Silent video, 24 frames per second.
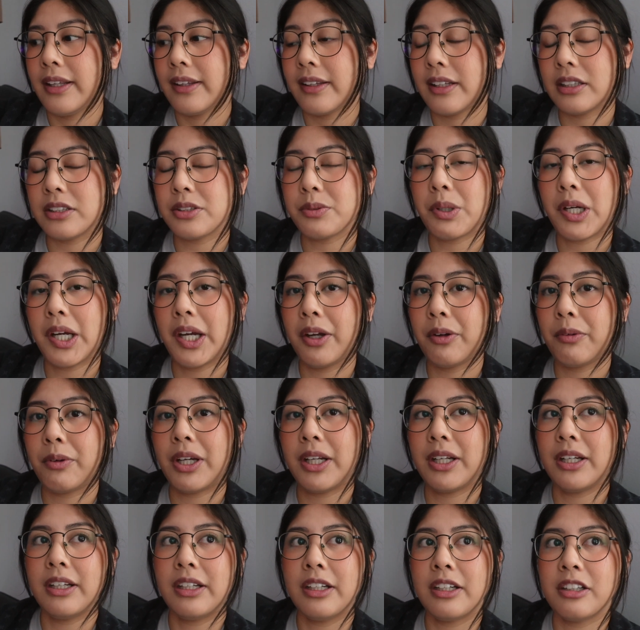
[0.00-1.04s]
that's why I
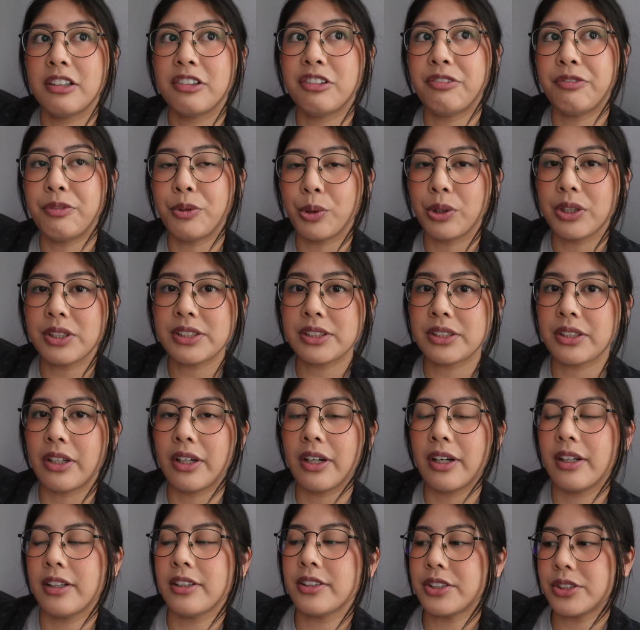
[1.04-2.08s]
rated it a
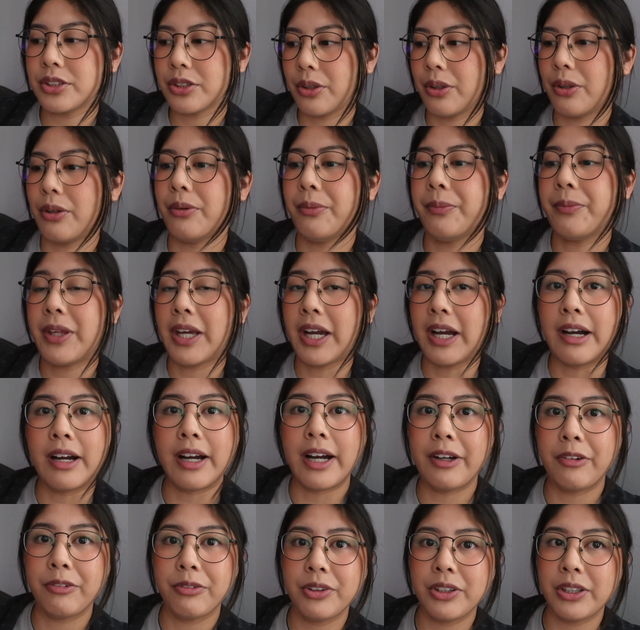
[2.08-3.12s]
4-star. So yeah,
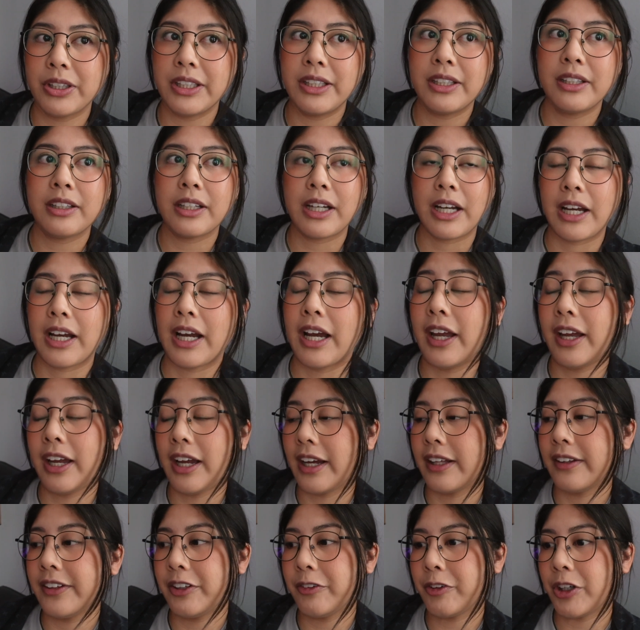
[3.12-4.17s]
I
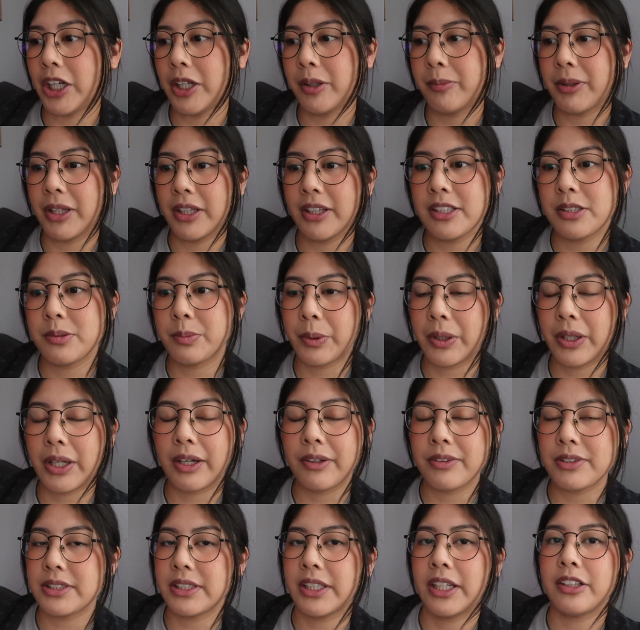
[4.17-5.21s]
highly recommend this book.
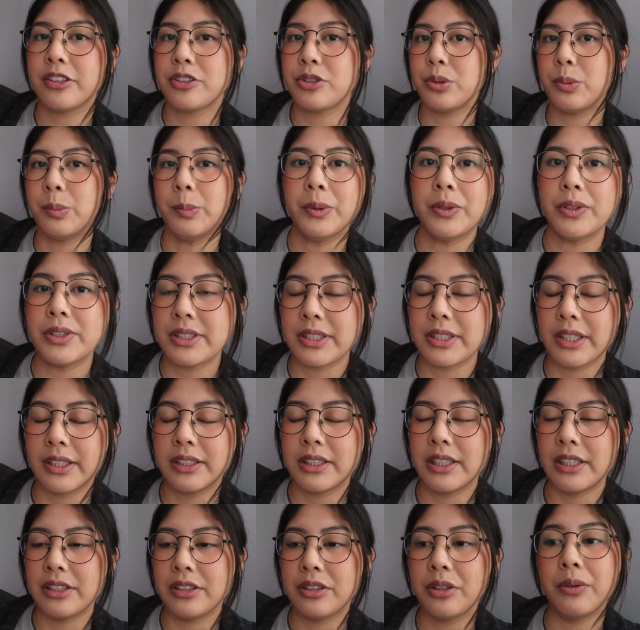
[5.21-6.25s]
I was like super sucked
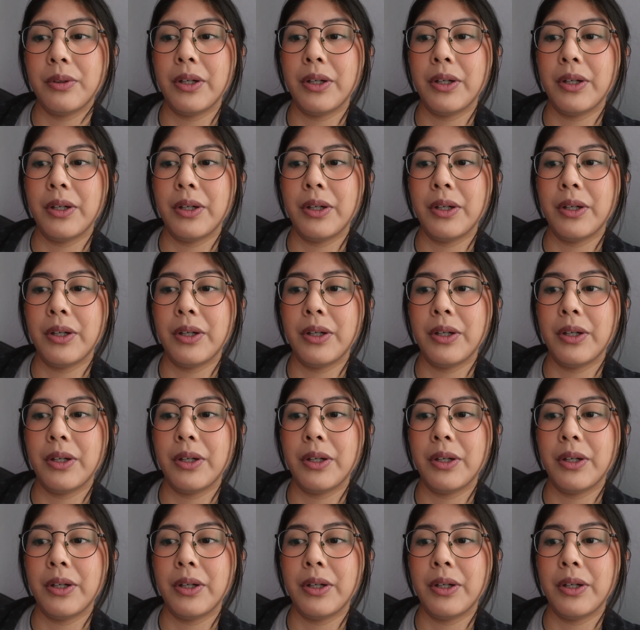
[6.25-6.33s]
into